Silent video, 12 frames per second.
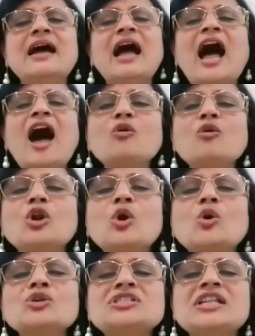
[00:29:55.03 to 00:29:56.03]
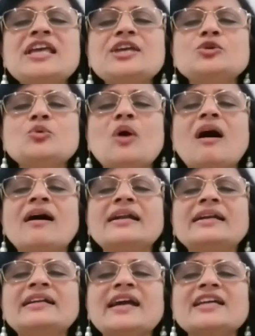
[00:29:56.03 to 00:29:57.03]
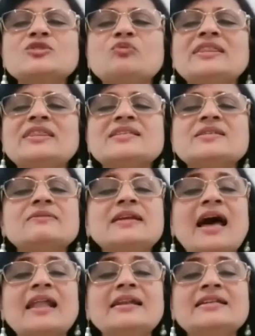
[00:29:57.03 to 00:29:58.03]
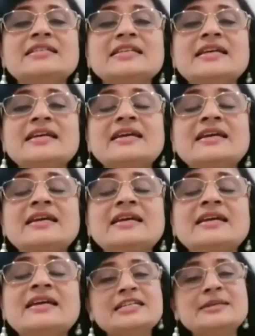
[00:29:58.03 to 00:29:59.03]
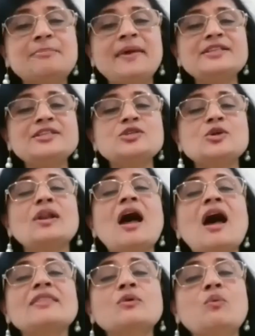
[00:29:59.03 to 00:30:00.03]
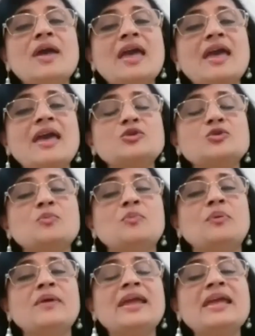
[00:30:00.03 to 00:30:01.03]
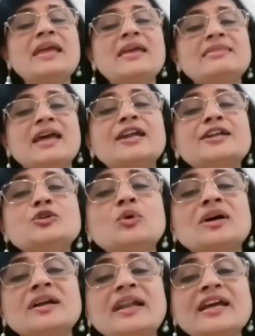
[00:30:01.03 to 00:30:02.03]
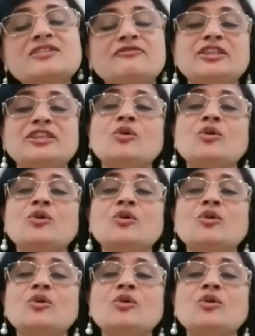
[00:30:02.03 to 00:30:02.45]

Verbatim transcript: How closely you are in touch with this reality depends on the way you breathe and you connect with